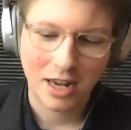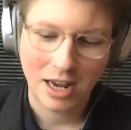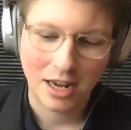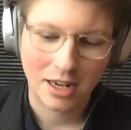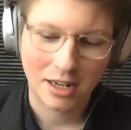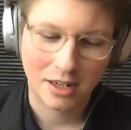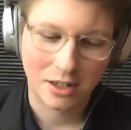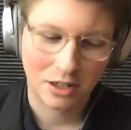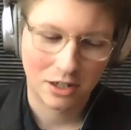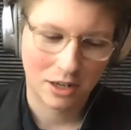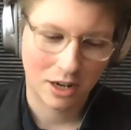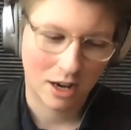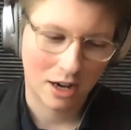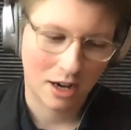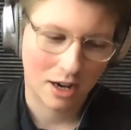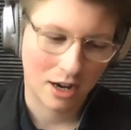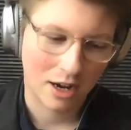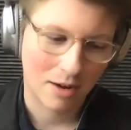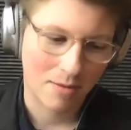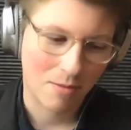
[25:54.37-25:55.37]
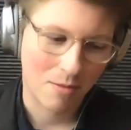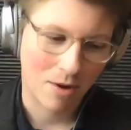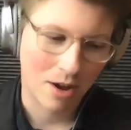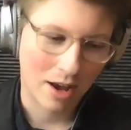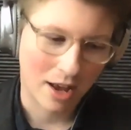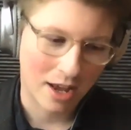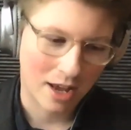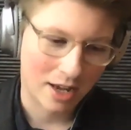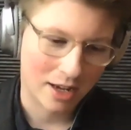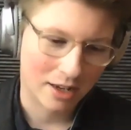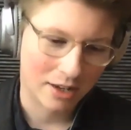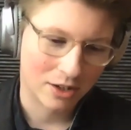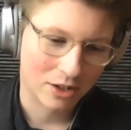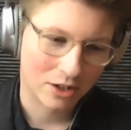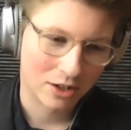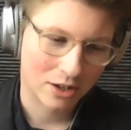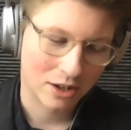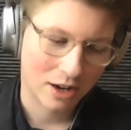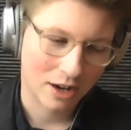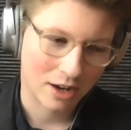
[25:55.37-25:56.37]
is
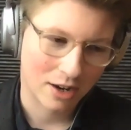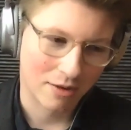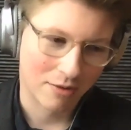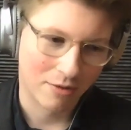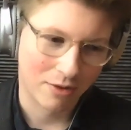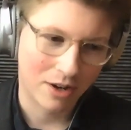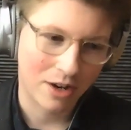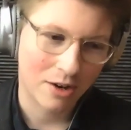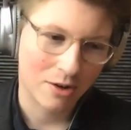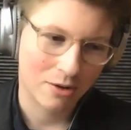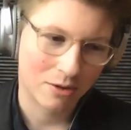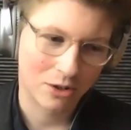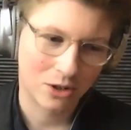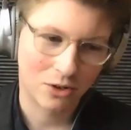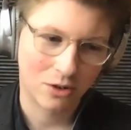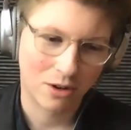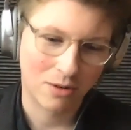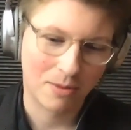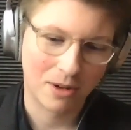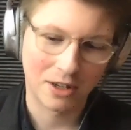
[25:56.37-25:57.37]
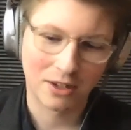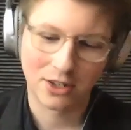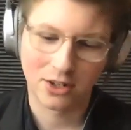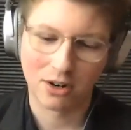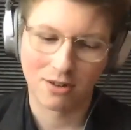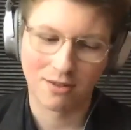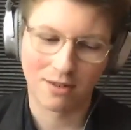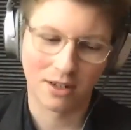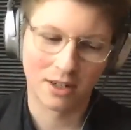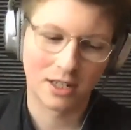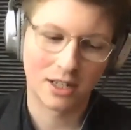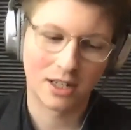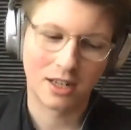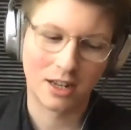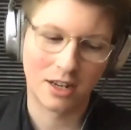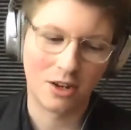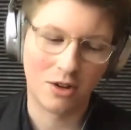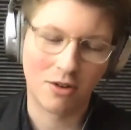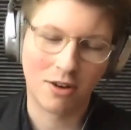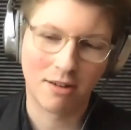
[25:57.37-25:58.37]
a video streaming service that
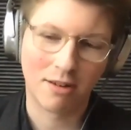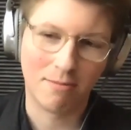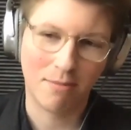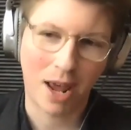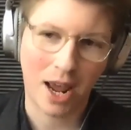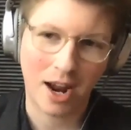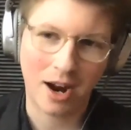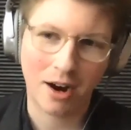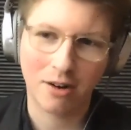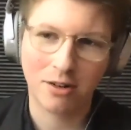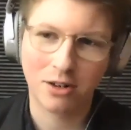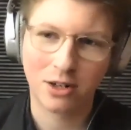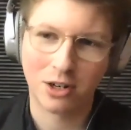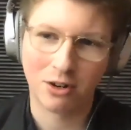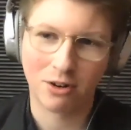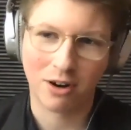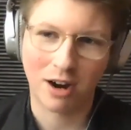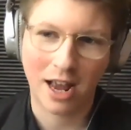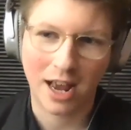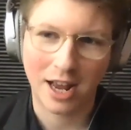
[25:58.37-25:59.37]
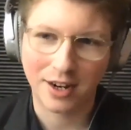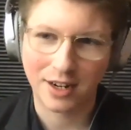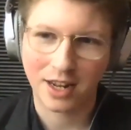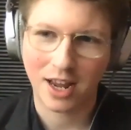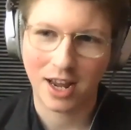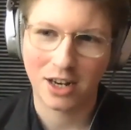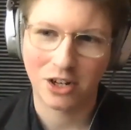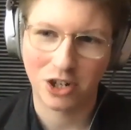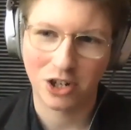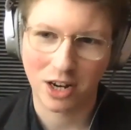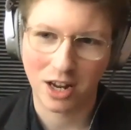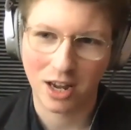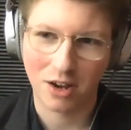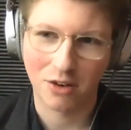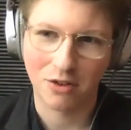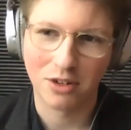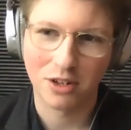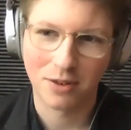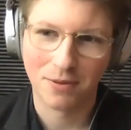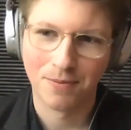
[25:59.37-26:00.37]
you can pair to your Handcash
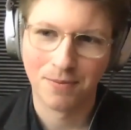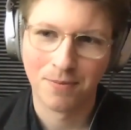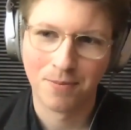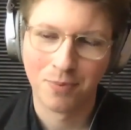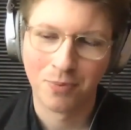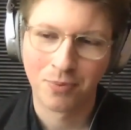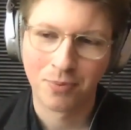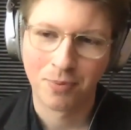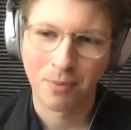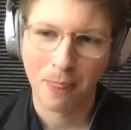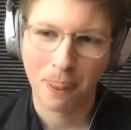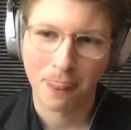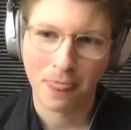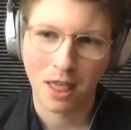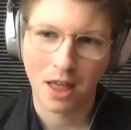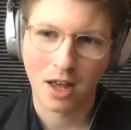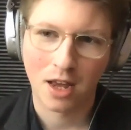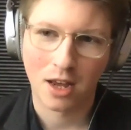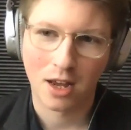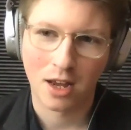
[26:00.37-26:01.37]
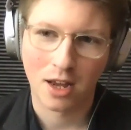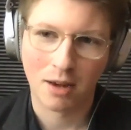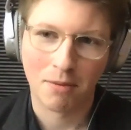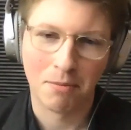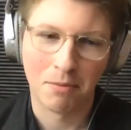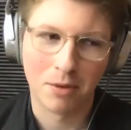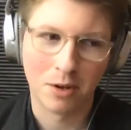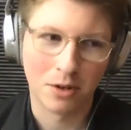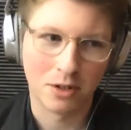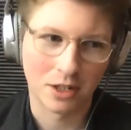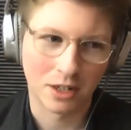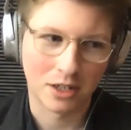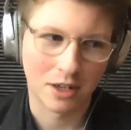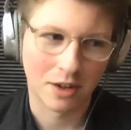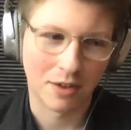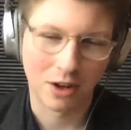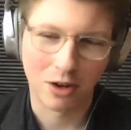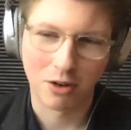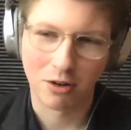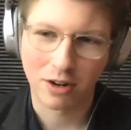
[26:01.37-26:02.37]
account using
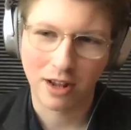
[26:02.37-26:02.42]
something called